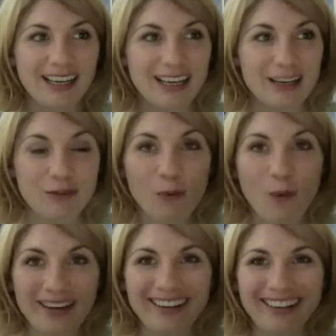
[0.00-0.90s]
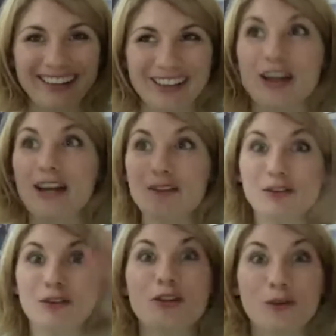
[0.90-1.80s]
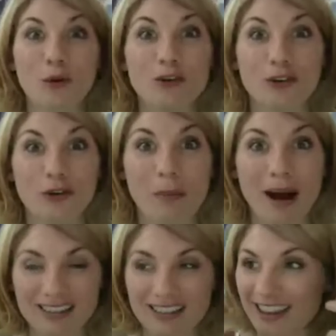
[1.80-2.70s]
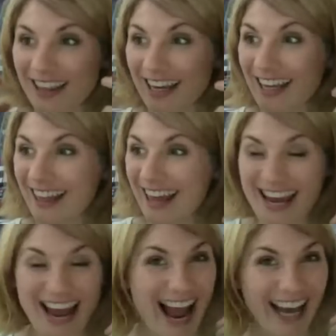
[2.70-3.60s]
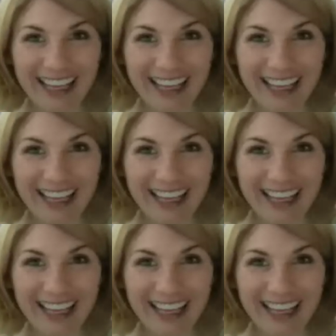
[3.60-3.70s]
even when, you know, even though they were under a mask, they